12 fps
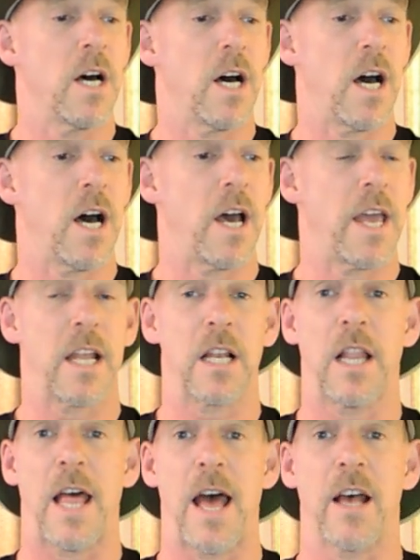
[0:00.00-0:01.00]
And
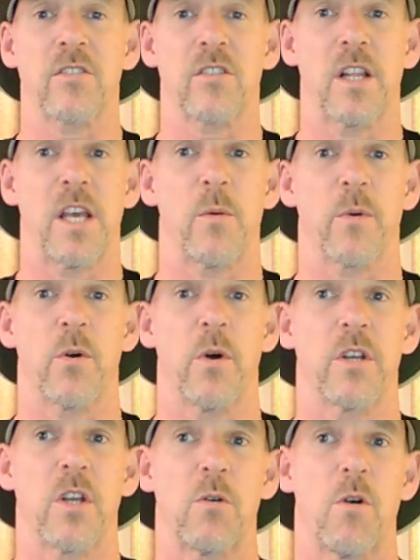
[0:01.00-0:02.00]
lastly, we're
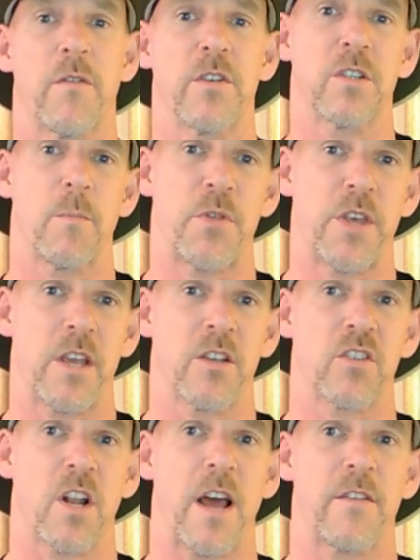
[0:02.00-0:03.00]
going to go over some
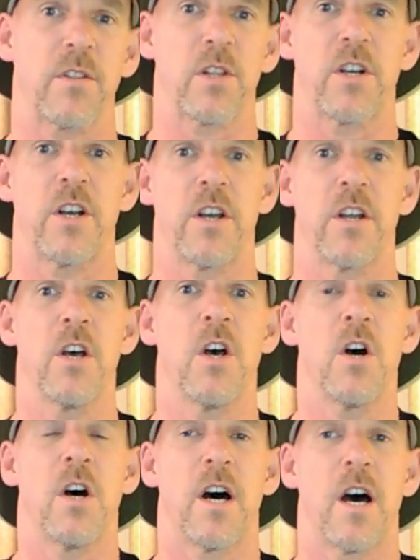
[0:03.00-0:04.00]
things that I've learned
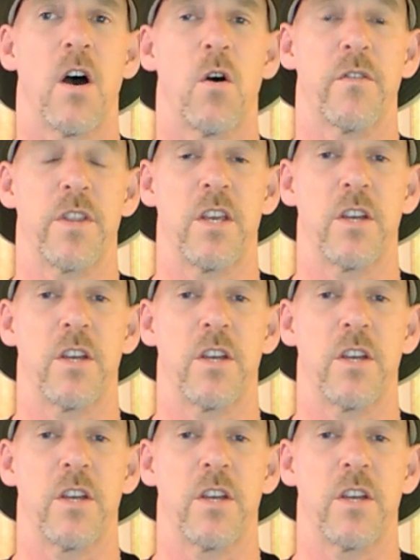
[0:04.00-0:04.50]
over the